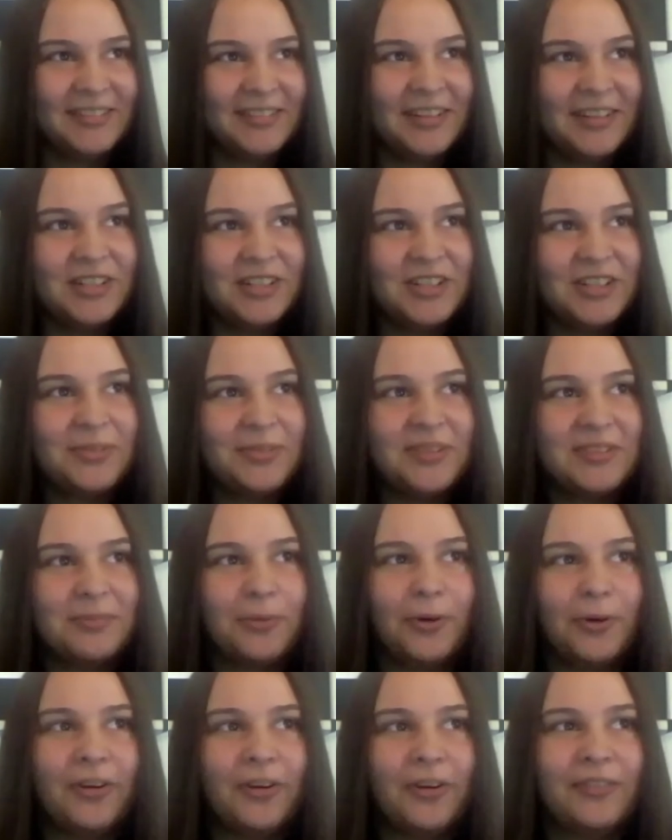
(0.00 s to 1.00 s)
she was
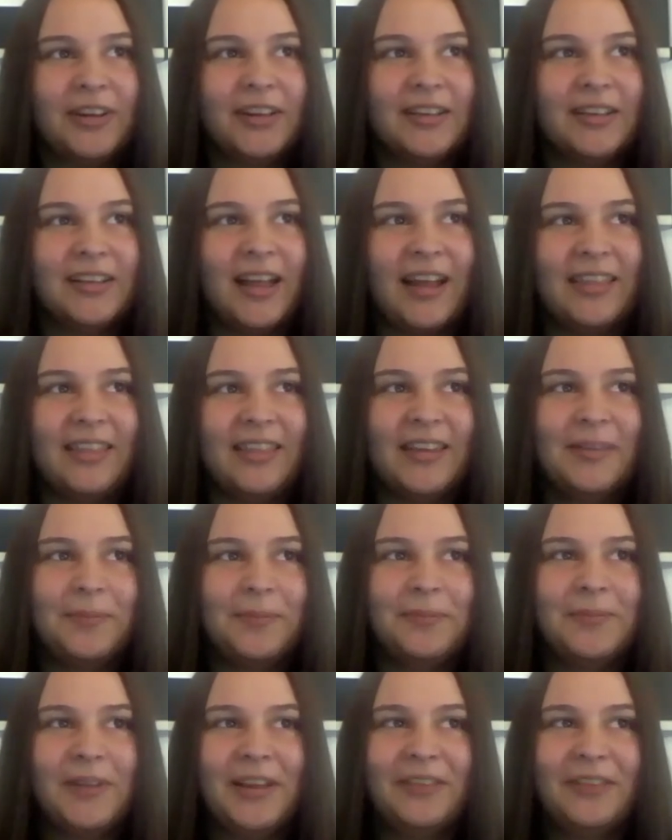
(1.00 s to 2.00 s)
more of a, I think
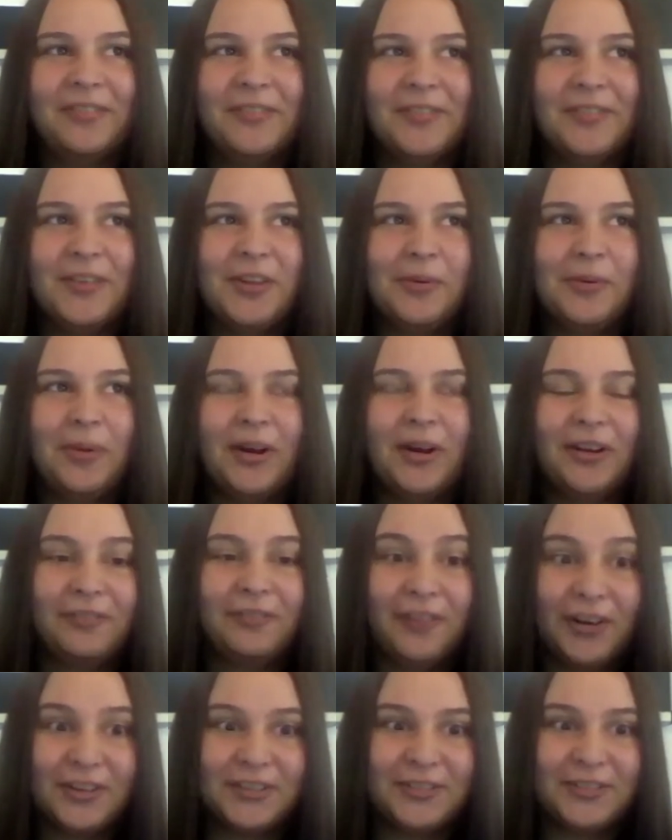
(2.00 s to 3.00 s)
if you want to
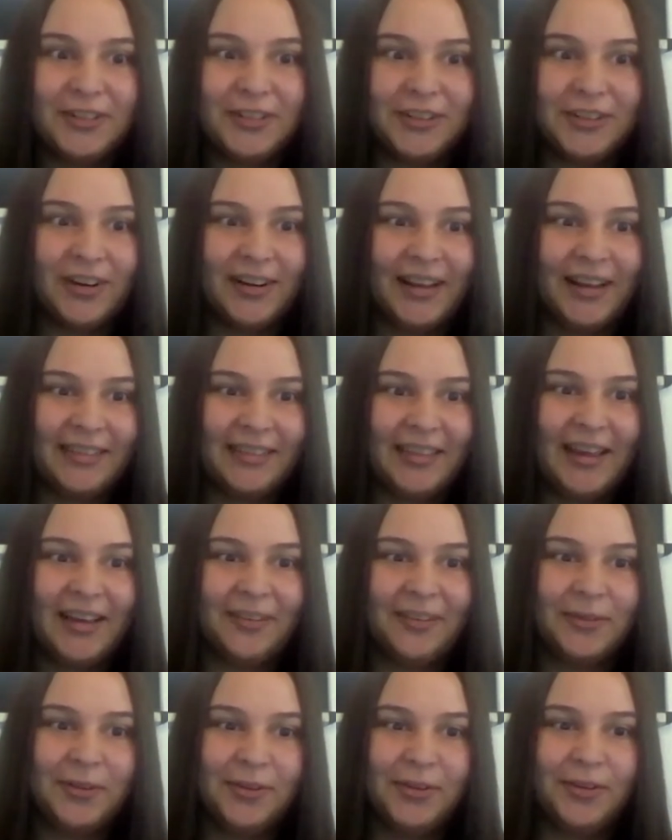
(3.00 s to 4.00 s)
foster a dog like
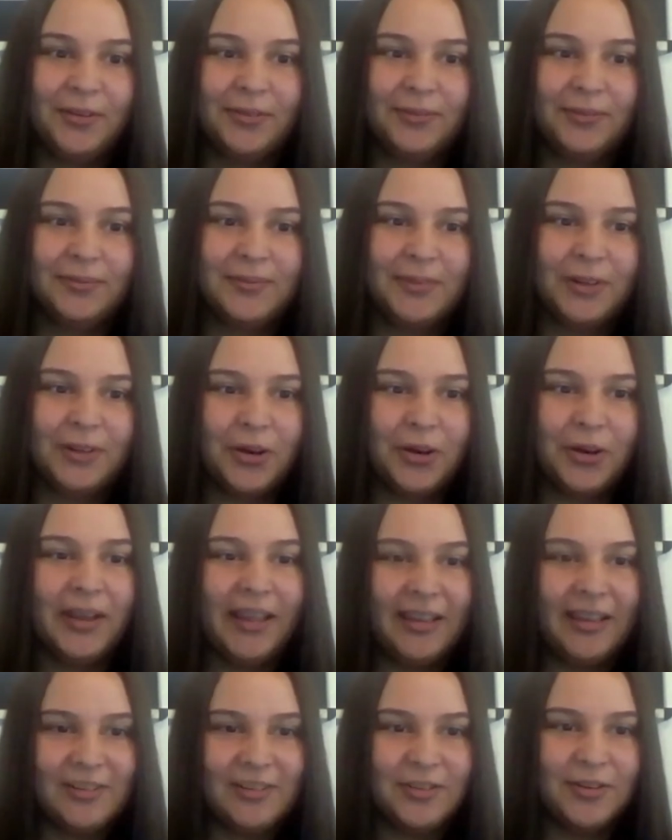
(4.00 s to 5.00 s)
that, who you going
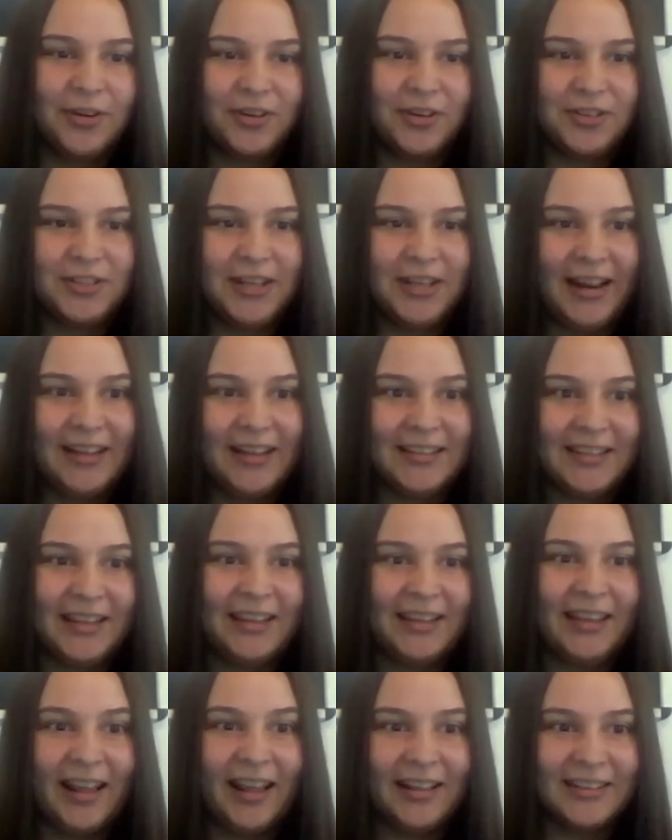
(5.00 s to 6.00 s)
in, you know, she has like
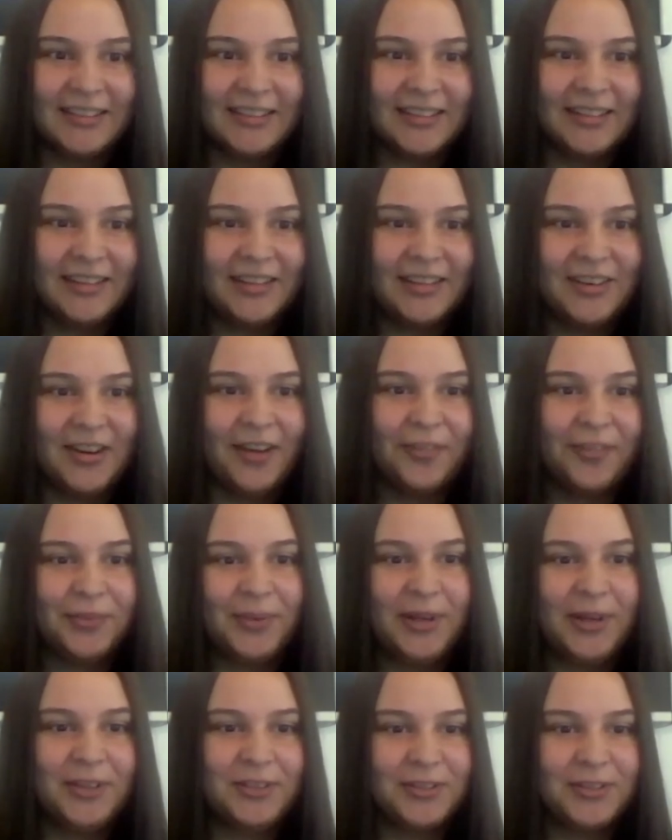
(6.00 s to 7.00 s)
cancer, then you have to
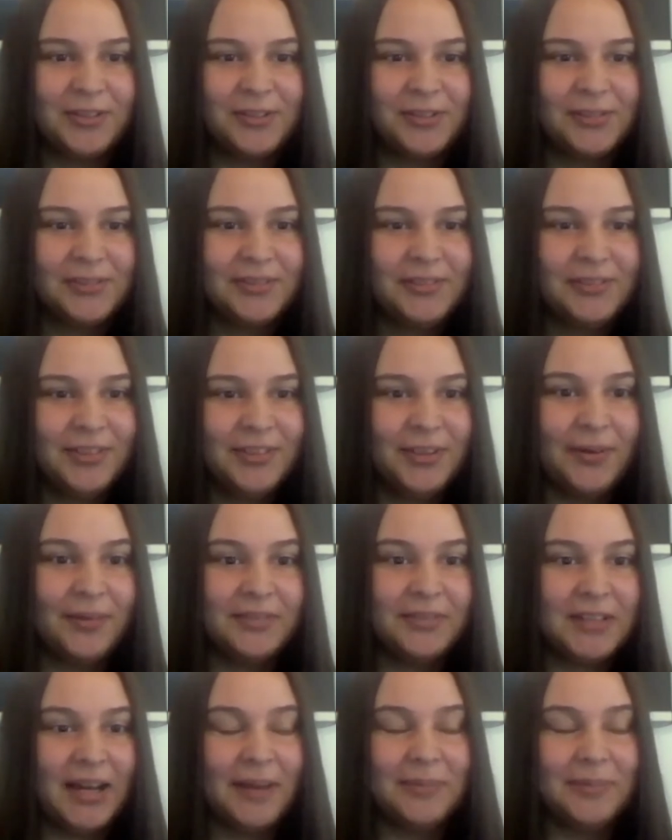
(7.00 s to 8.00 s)
make sure you have
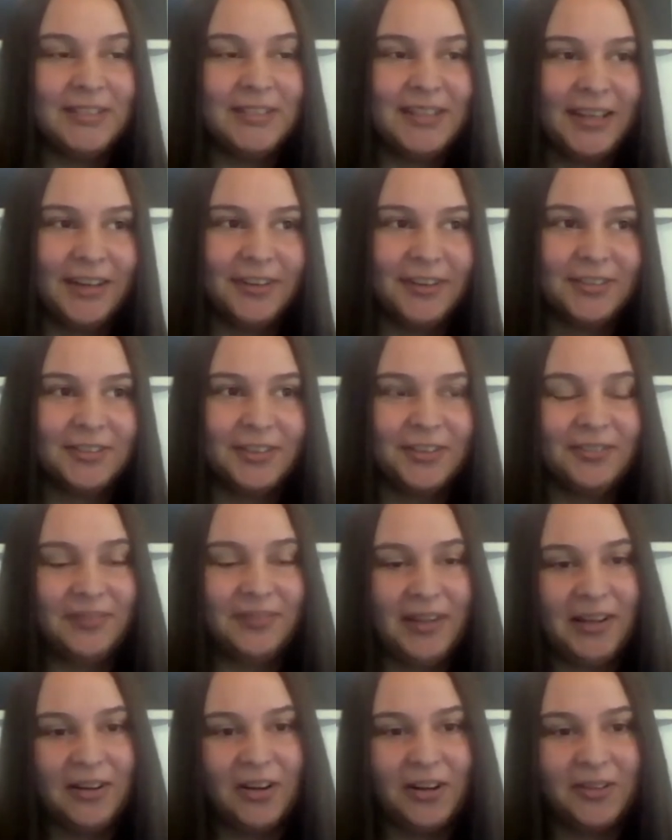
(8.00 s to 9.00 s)
time to take her to her
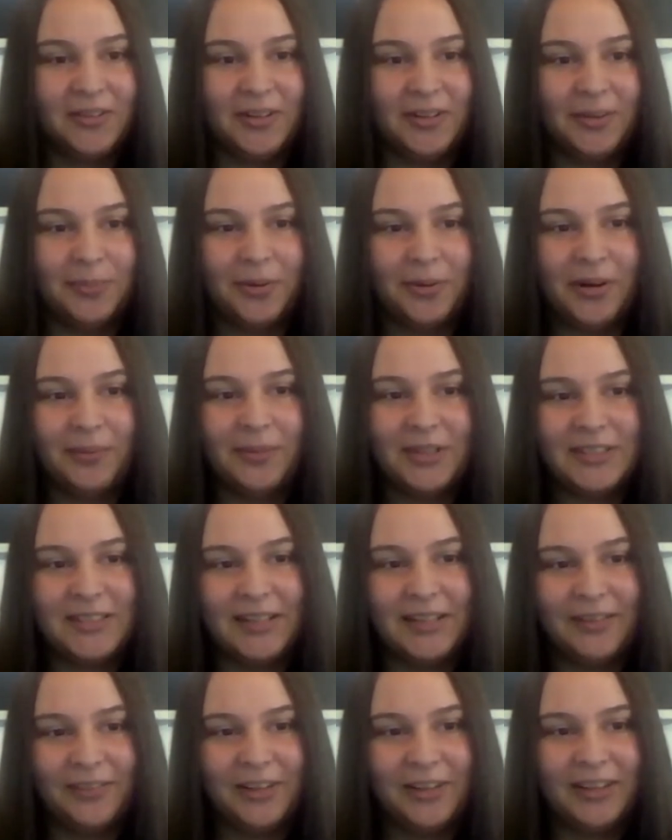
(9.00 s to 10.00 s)
vet appointments and
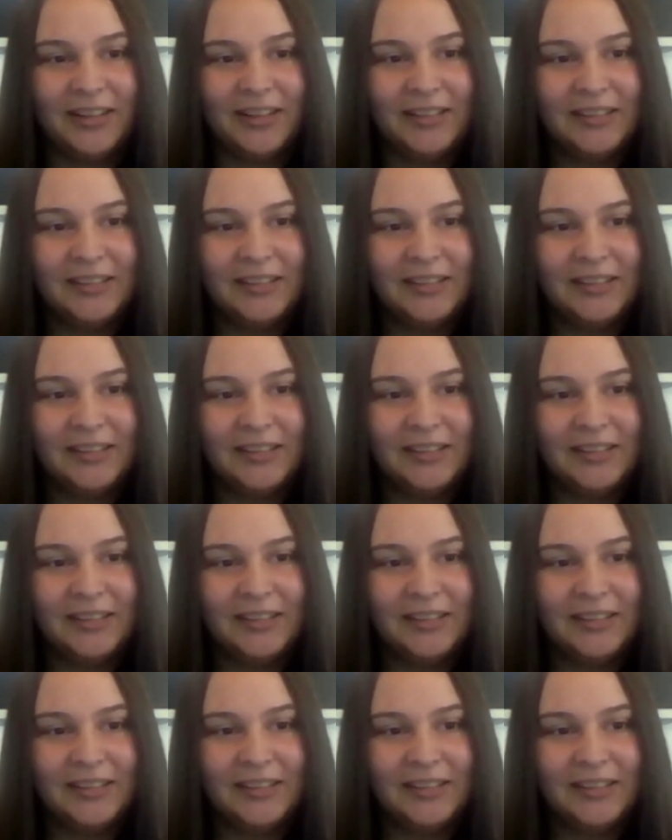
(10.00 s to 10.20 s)
everything.